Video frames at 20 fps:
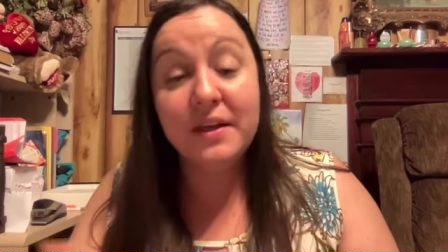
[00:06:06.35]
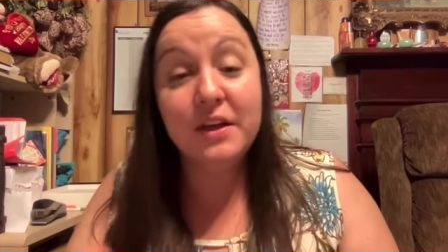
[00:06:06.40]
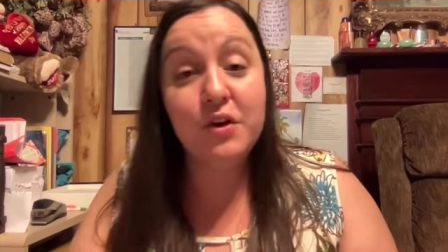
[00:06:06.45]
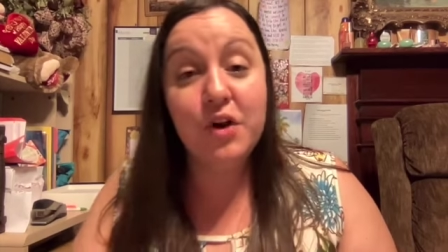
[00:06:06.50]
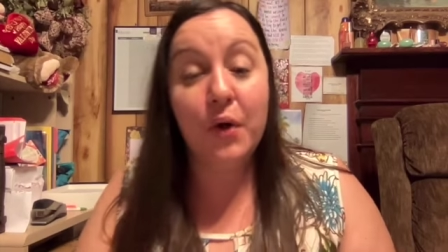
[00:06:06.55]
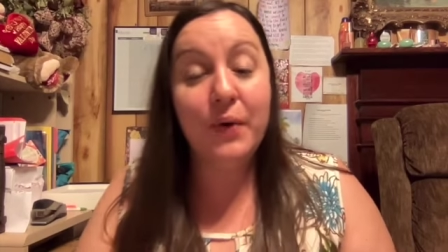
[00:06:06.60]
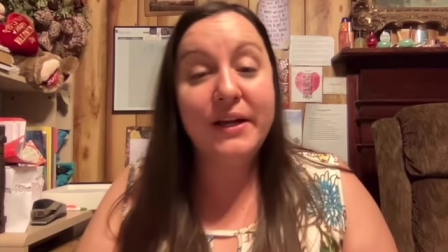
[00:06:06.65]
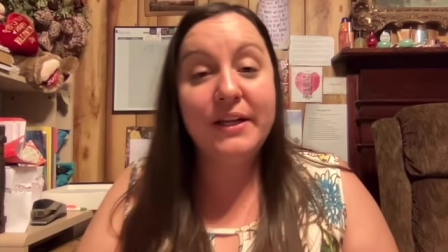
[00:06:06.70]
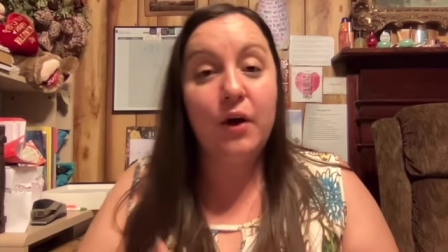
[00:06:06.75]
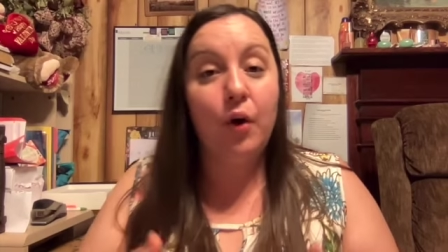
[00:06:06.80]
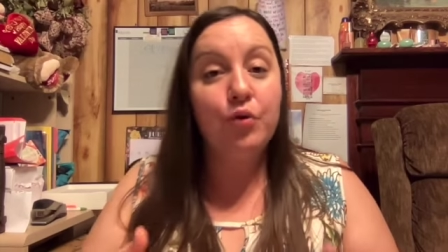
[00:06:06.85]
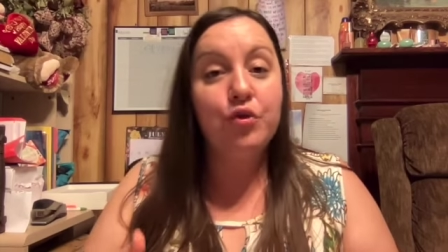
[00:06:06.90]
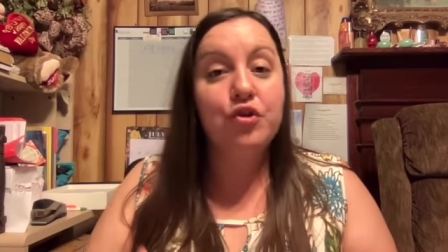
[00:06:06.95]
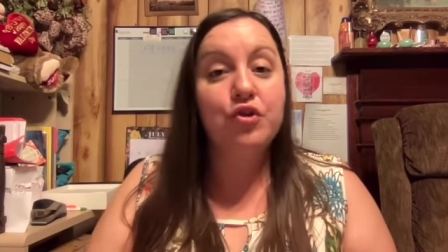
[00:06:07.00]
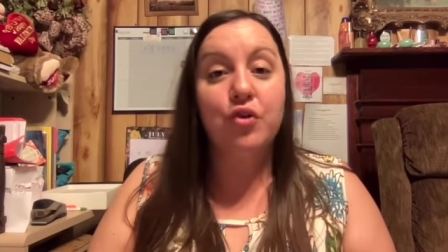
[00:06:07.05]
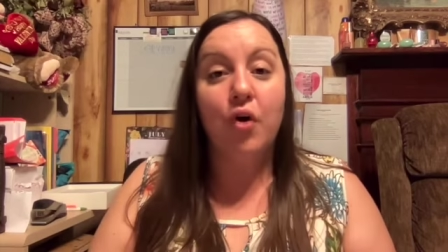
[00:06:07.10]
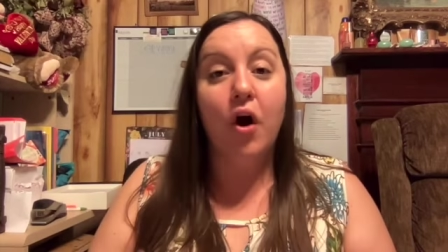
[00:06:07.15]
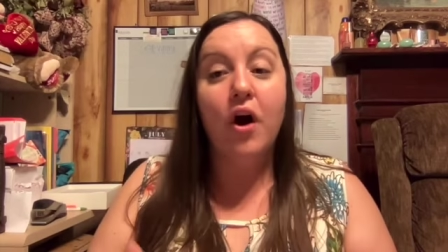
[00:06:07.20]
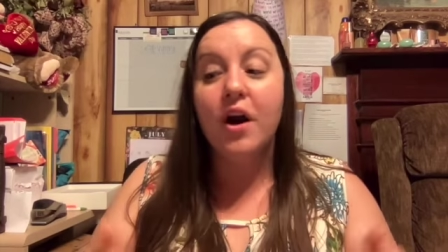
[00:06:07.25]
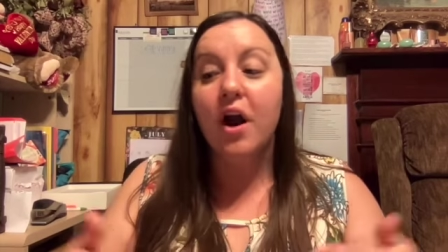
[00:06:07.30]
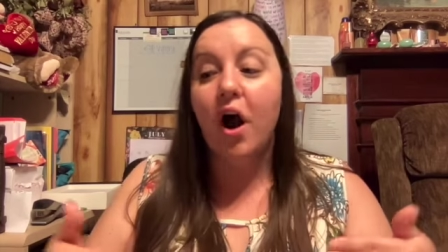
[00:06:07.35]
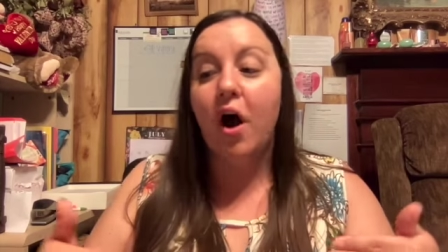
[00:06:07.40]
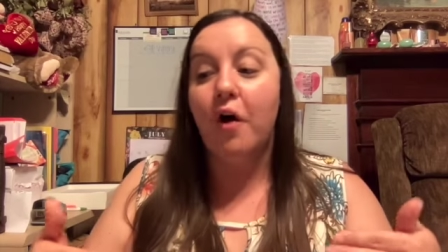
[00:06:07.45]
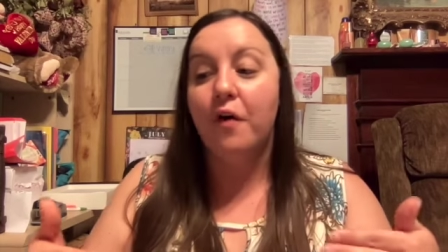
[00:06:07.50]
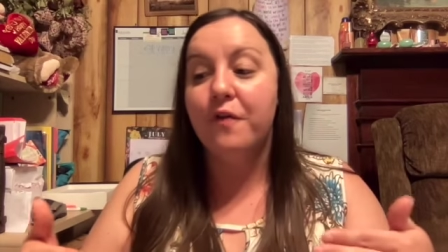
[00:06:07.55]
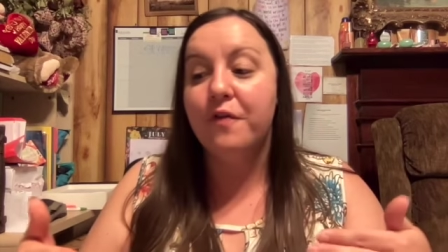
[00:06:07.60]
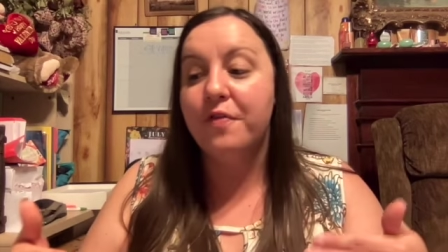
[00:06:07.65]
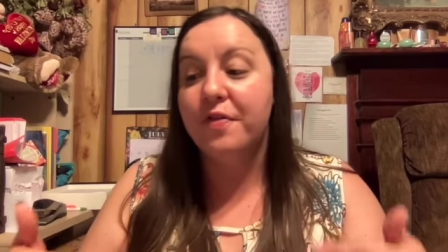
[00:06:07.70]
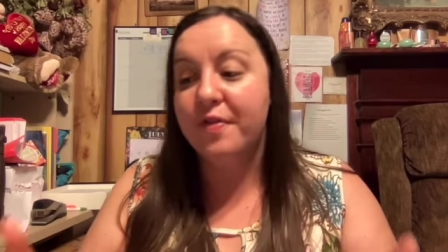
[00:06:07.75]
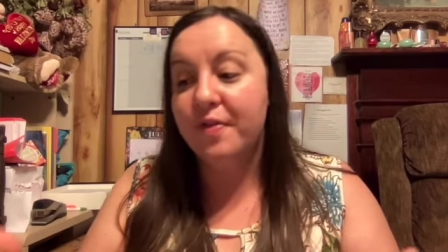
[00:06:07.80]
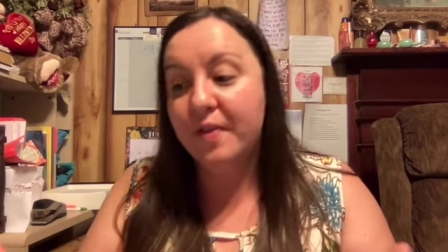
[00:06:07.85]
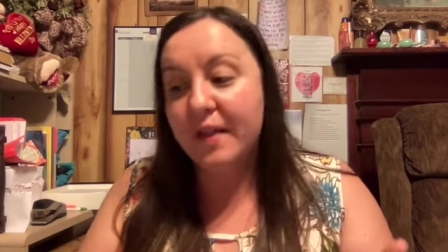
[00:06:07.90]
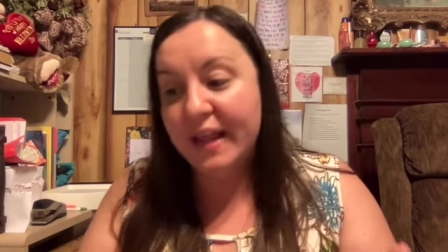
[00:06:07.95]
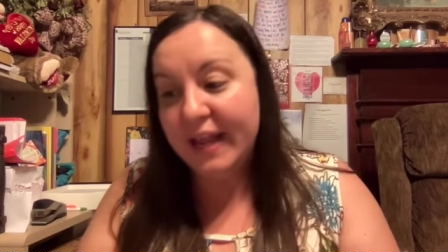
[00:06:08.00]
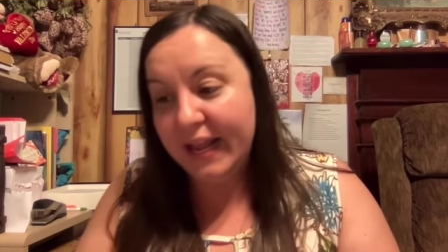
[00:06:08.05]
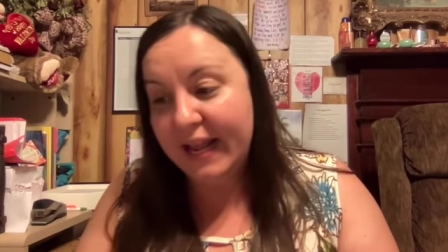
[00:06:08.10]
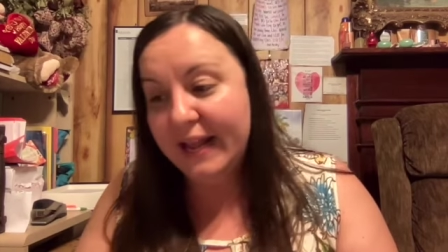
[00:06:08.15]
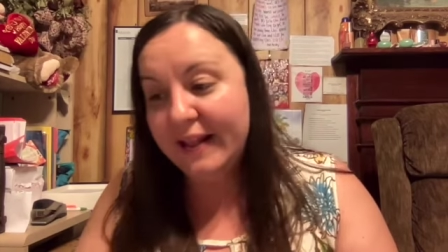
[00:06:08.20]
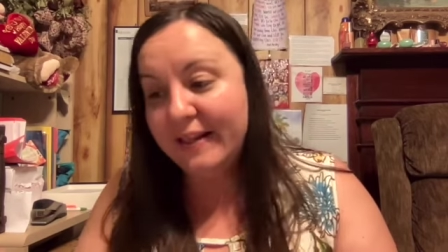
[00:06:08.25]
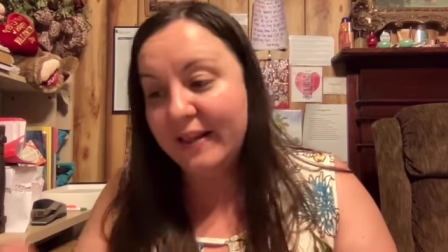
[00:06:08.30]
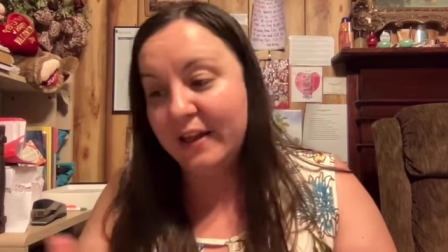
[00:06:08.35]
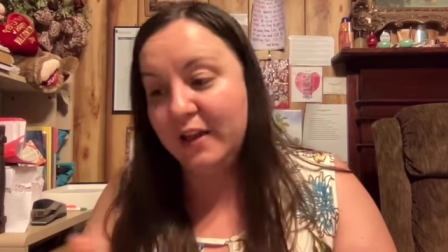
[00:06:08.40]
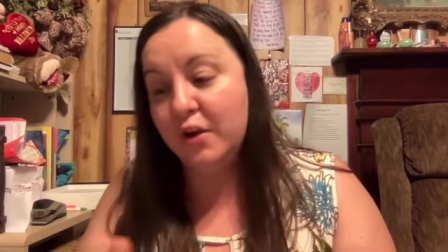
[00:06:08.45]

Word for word: You know, it don't start off easy.